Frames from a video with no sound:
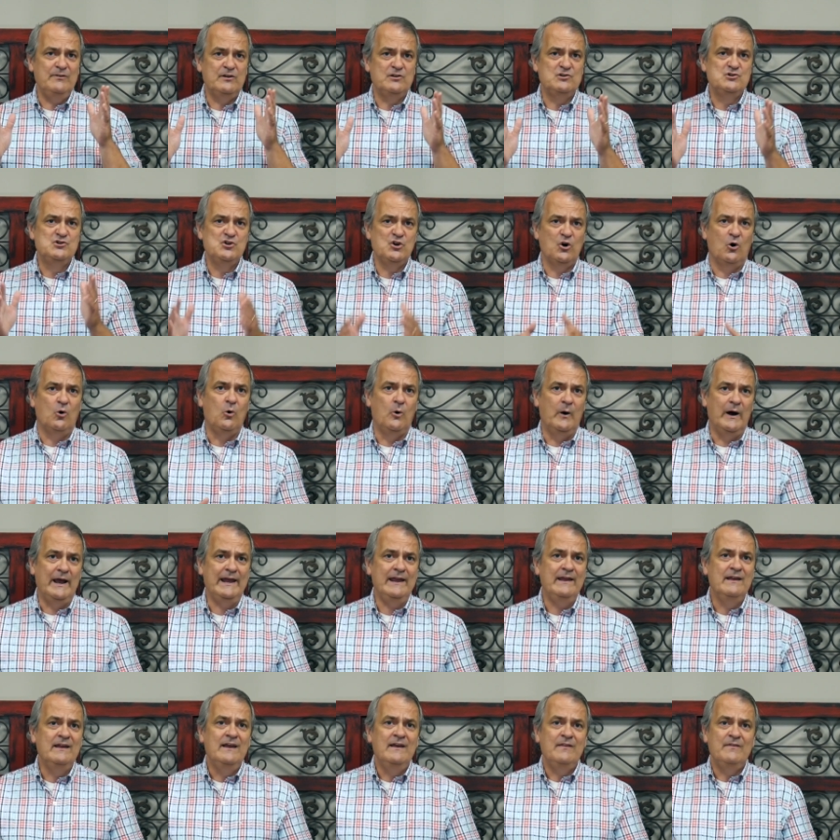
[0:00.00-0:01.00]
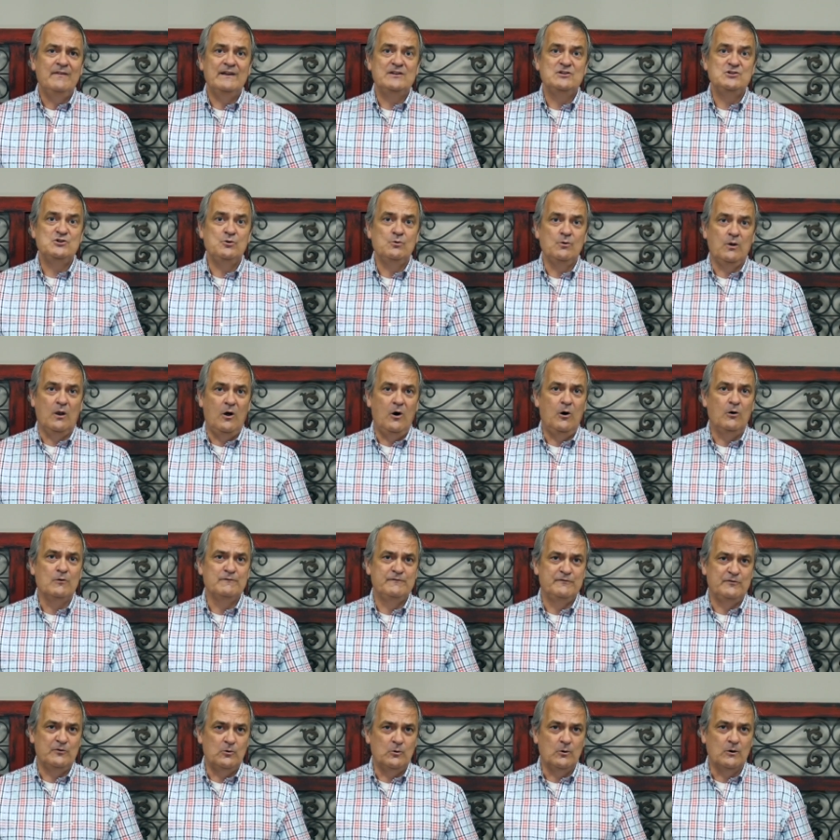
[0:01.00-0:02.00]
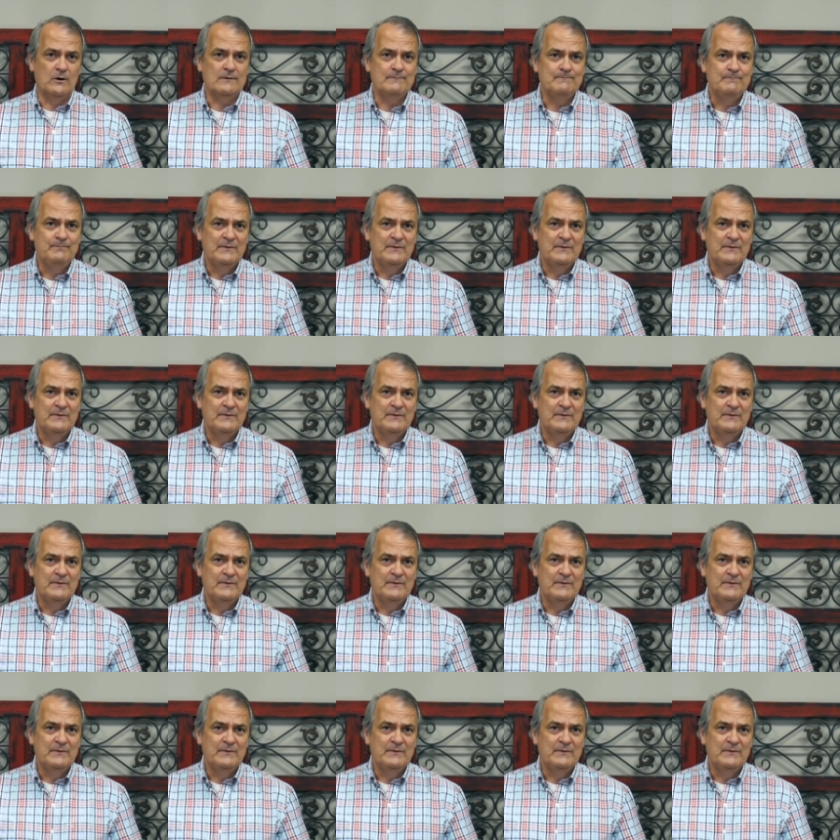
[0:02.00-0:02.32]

the joy that you long for.